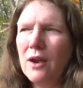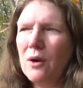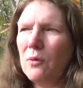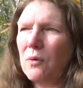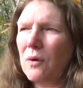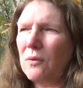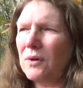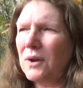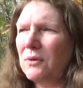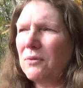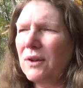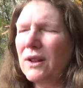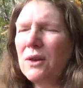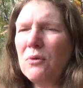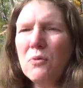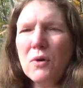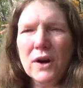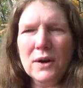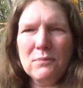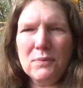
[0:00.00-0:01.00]
What we really
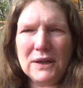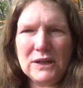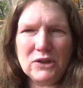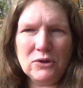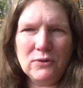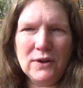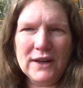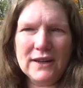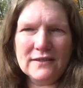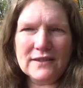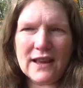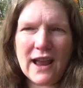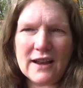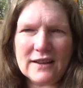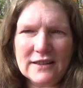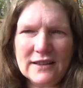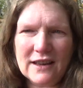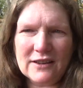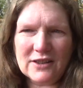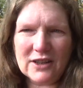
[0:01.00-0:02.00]
want to be doing is
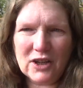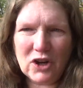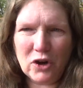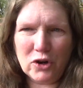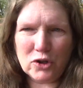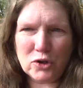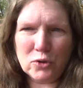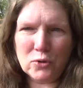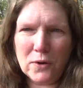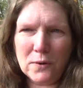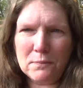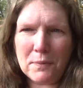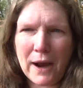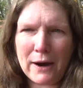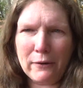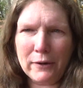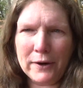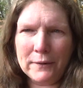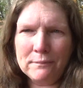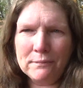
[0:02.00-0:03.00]
accessing our true
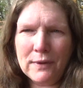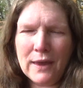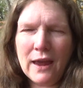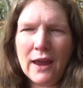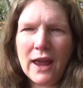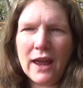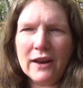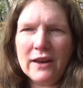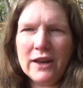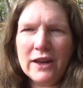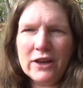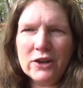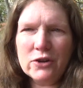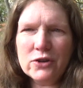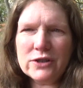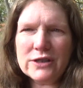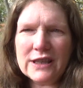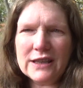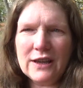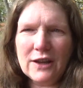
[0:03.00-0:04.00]
power. And
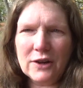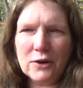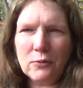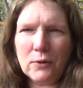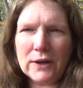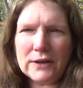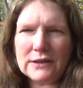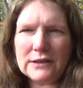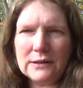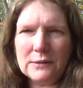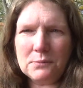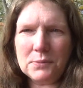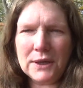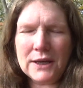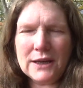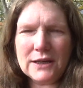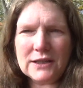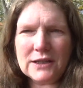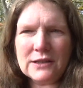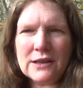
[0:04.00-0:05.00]
here's the interesting
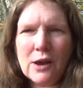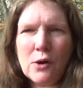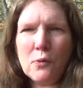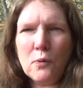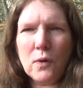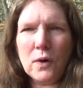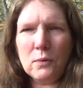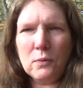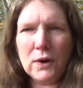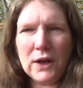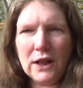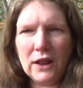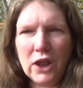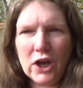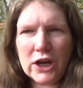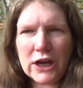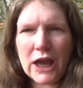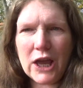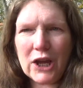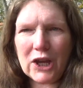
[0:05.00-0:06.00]
piece. When we
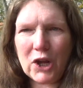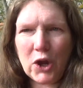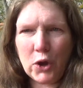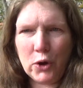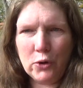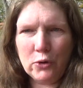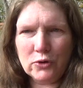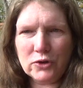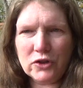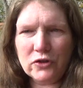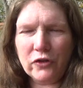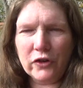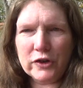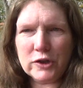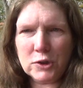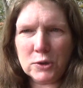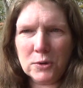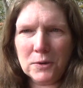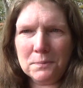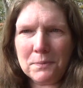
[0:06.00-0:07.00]
look at codes for
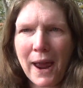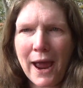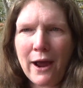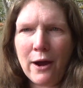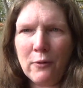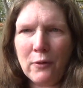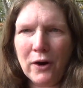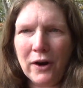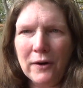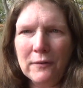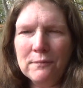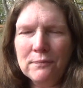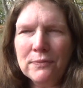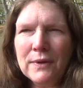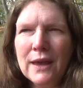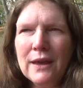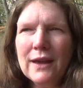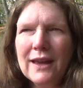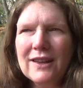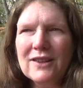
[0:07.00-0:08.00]
true power,
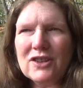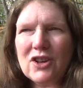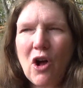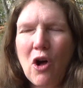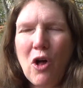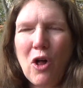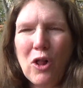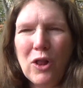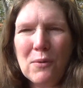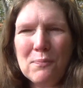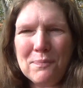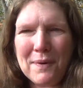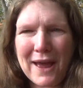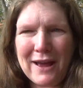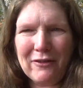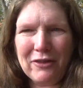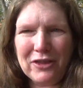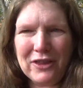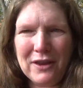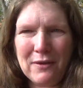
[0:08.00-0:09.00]
it's all
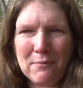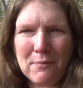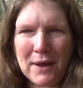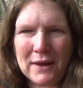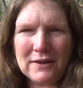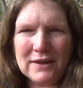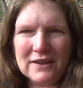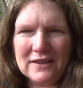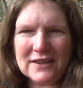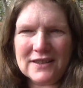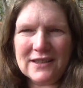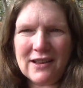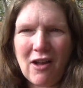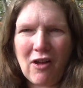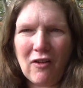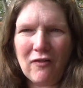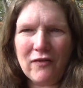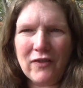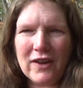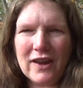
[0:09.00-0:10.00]
about the abundant
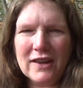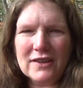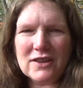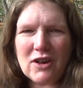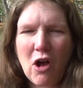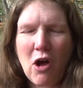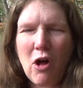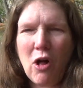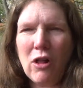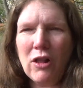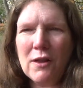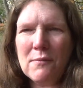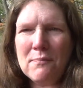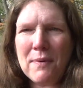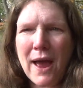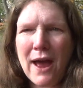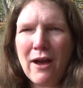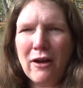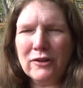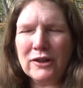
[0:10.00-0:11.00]
self. It's all
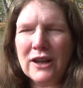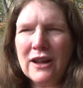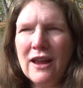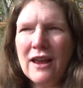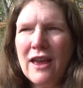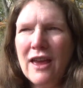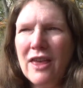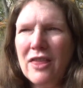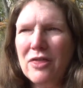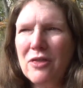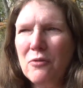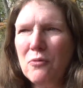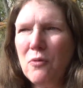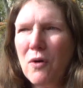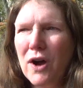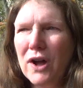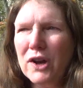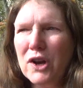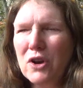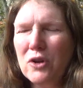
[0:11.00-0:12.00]
about the
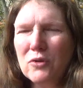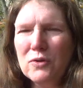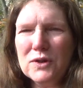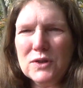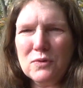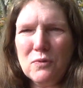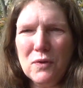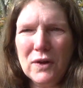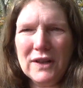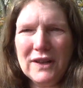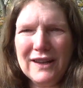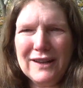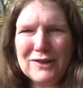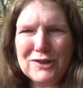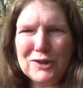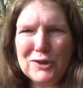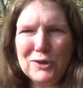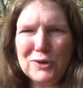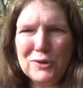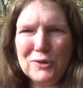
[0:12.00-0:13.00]
one who is willing
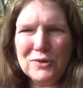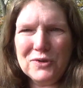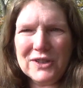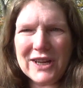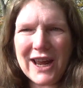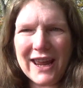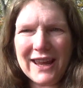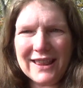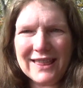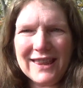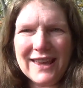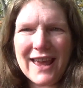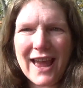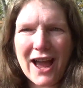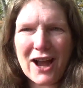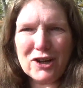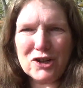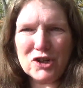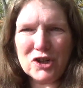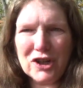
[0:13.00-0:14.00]
to take the
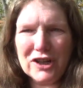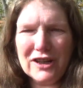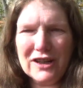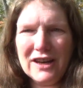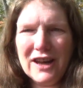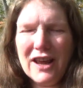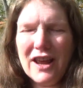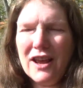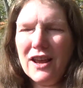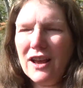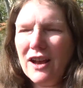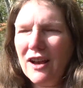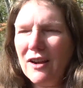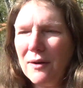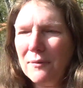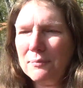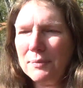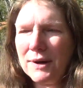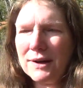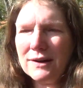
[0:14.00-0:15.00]
action,
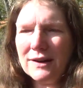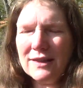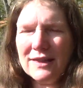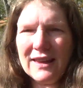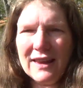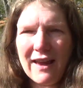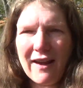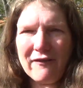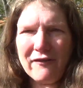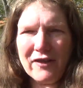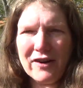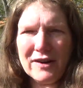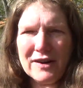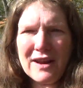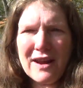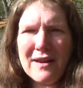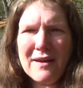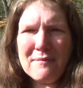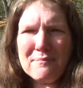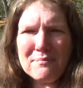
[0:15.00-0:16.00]
put in the effort,
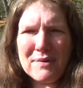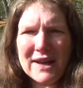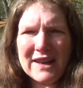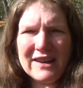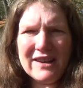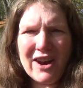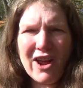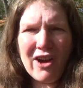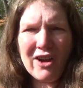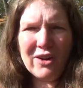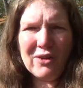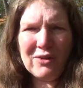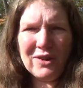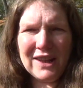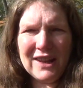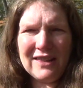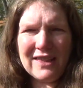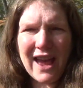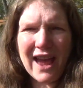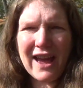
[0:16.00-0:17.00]
but not
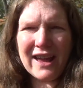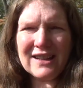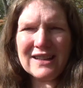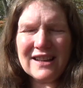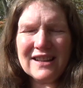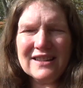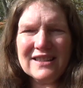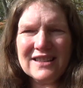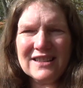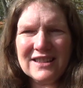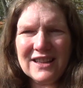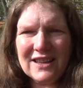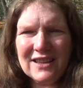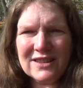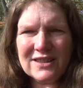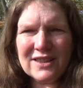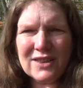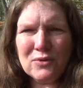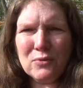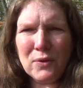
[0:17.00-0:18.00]
only that,
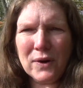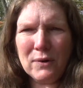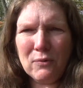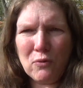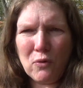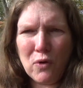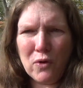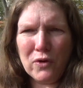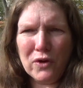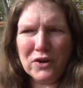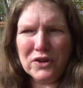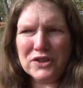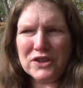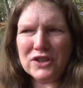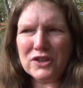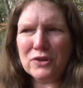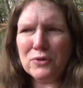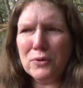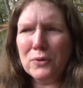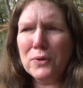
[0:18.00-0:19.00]
sees the rewards
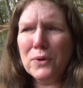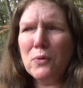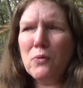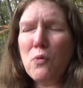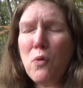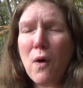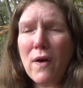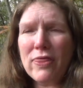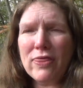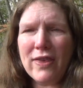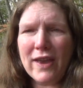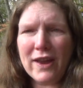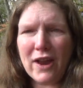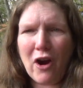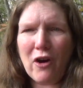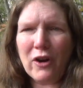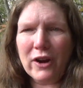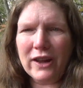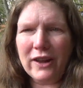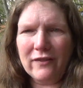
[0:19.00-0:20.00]
through what they
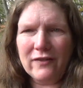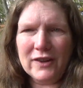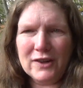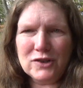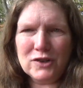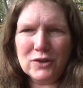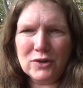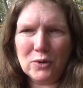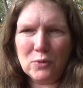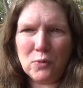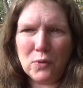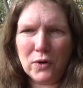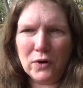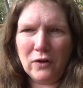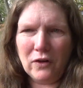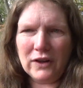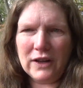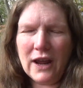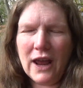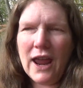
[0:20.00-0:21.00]
are giving to the
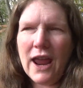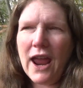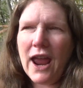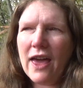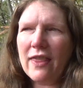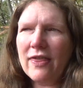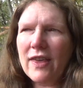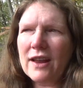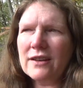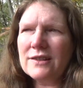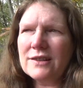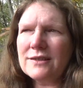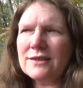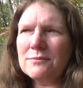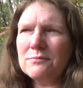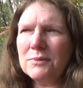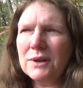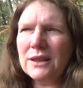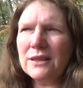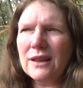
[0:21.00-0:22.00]
world. And that
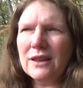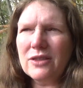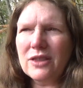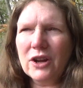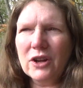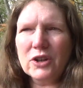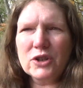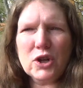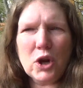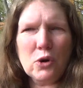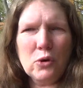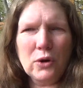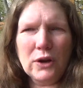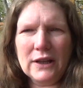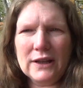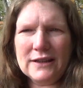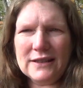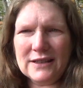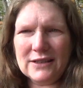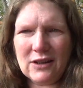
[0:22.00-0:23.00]
doesn't mean that they're
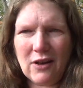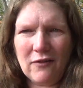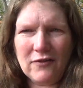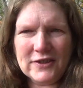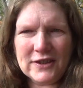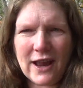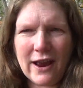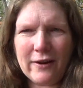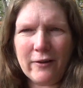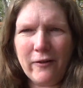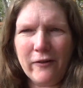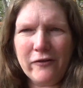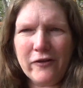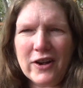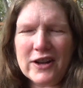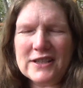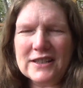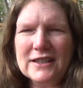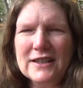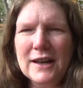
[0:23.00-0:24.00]
totally
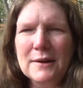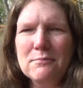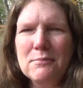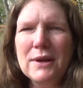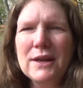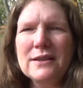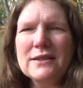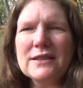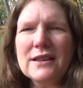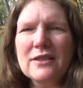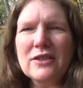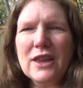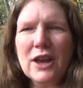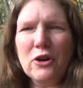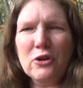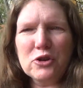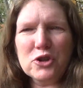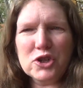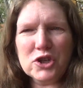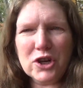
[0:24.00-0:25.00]
self-sacrificing. It means that they
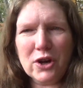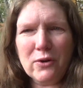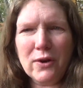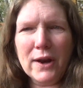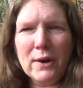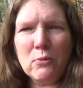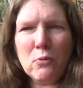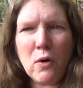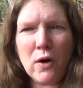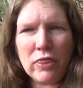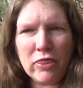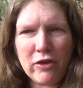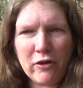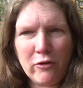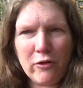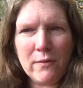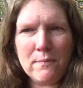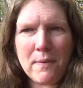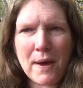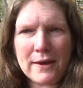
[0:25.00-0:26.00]
are sharing what
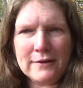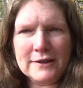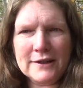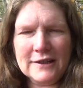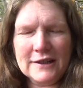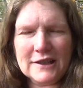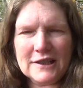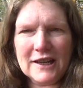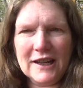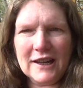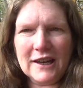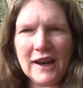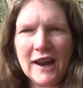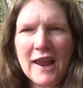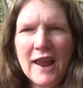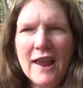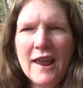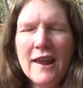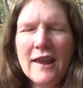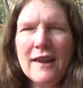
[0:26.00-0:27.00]
they're abundant in.
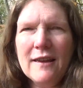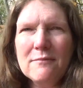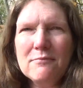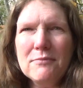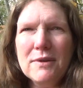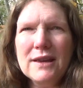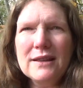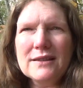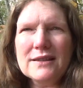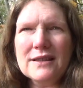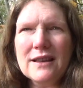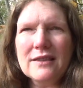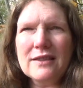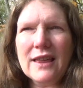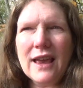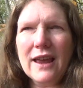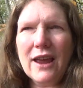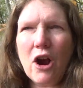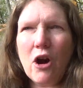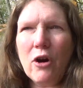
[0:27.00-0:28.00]
It means that
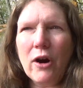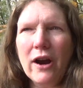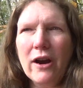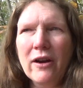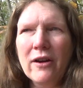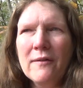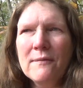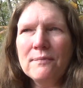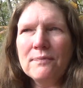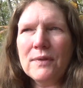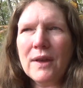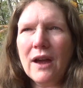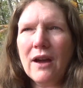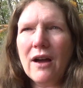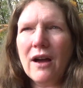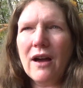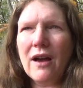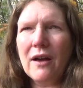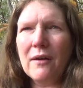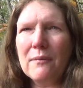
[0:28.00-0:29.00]
they are
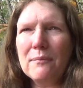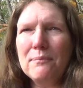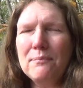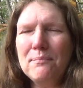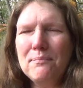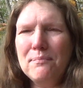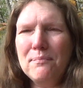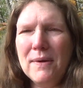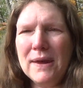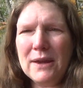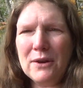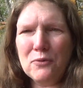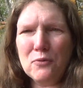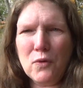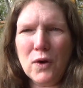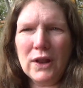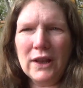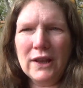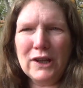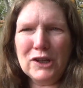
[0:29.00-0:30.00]
being
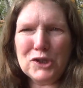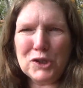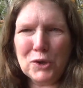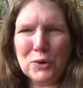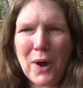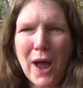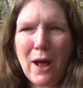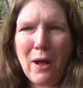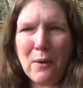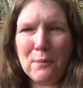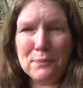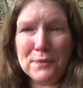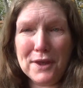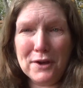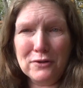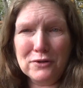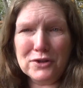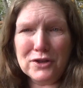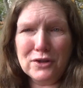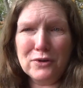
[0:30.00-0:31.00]
willing to help
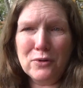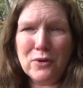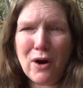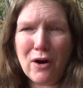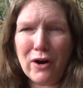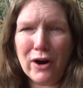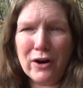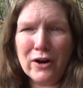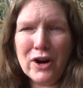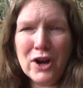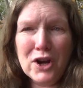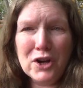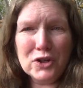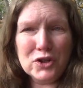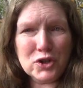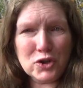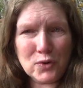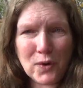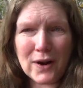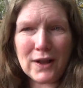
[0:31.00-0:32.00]
those who are
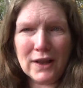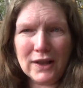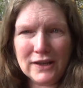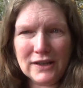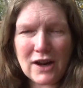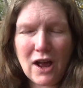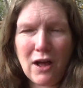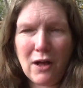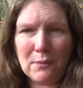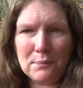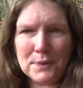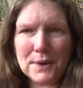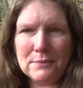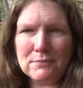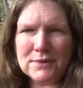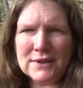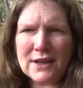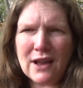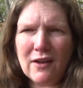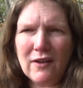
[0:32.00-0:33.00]
struggling to help
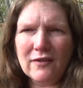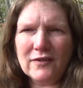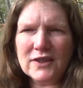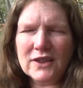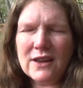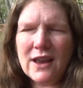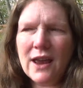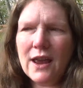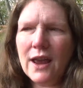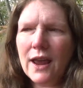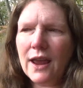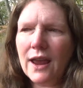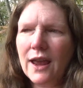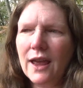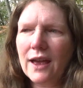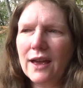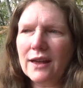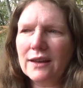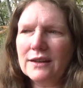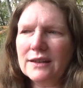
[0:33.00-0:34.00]
themselves.
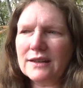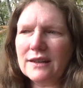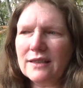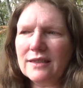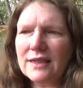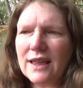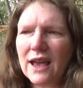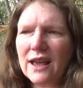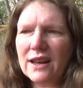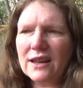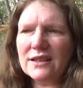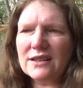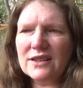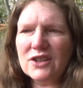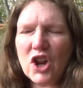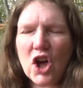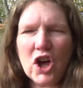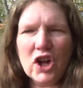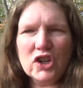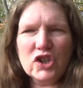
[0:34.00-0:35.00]
And that is
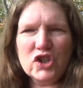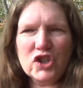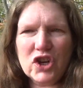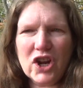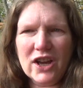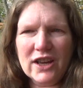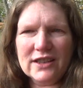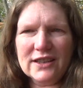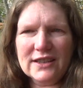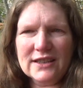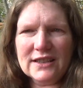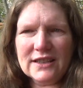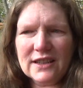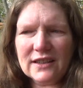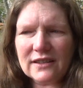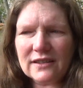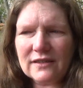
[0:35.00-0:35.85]
not just